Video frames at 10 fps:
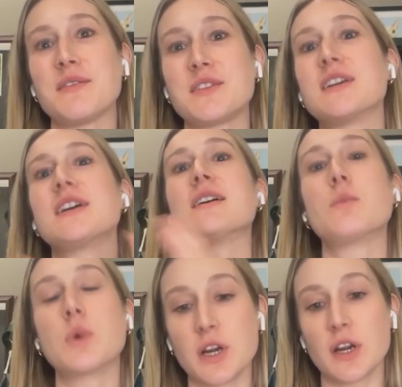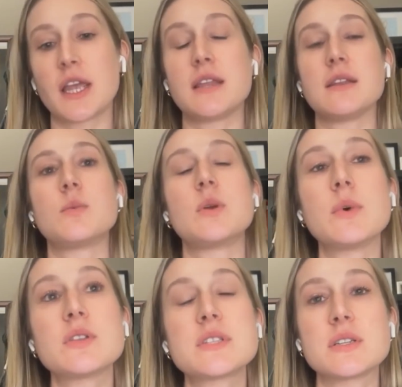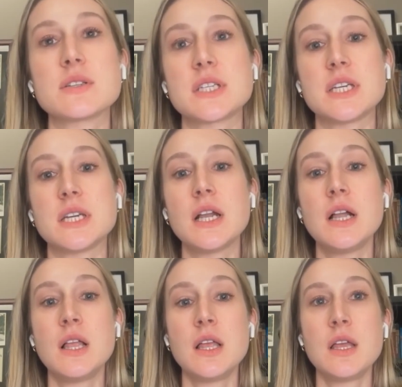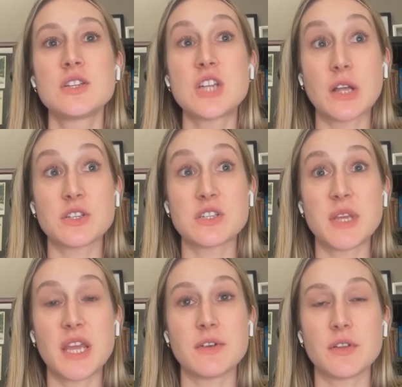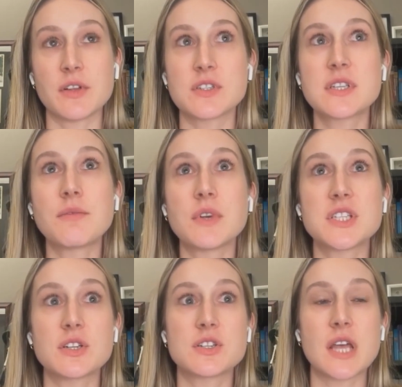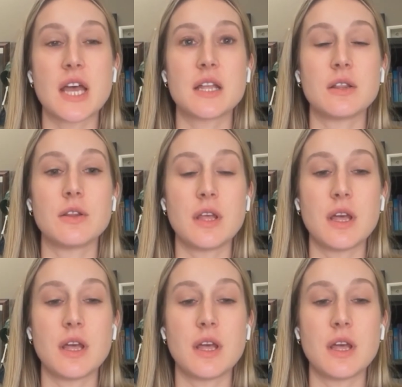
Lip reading: you have to work, and we will still see challenging behavior. And there's some research that